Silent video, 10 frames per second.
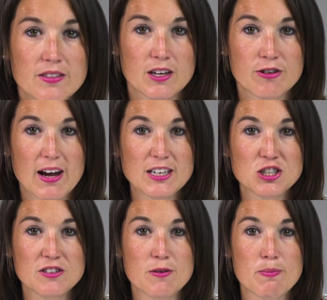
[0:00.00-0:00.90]
The
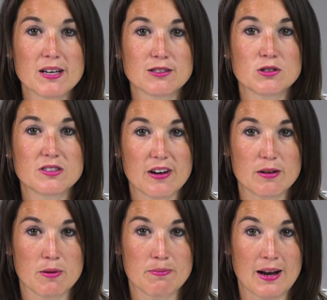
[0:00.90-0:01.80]
creation of a personal
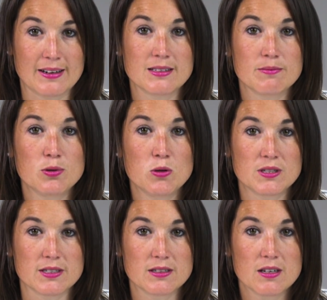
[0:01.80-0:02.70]
development plan is
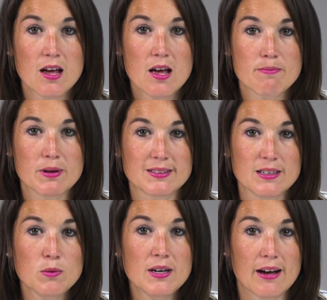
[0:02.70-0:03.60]
important because
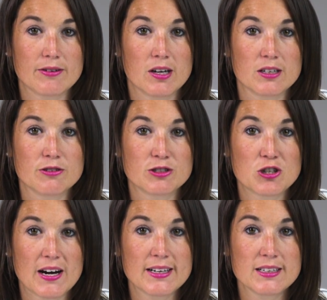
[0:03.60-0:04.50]
it will outline your
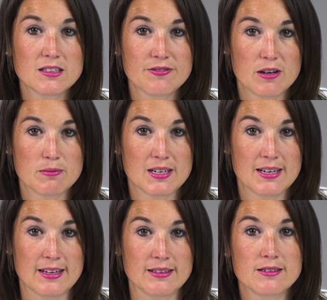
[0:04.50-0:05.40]
training and development
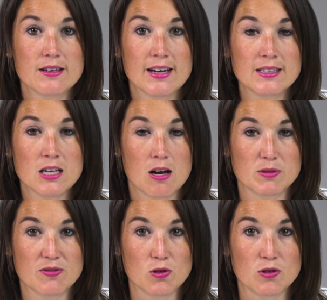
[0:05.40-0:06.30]
needs in
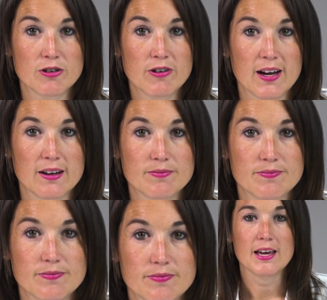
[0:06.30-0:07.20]
terms of your career.
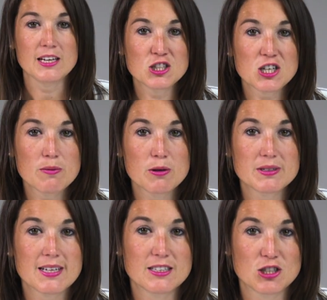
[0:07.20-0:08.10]
Each time you
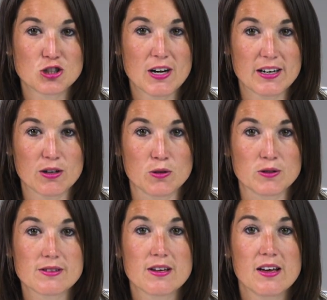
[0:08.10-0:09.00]
attend a training
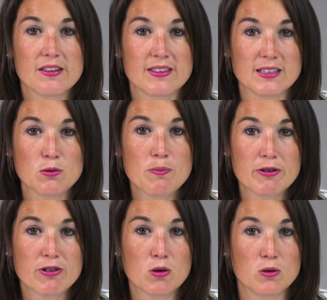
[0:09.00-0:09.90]
course, this will
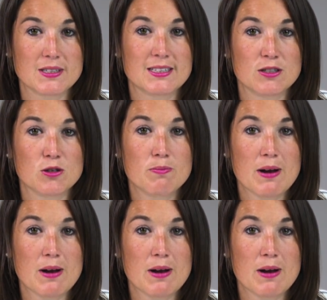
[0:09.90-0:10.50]
be recorded in your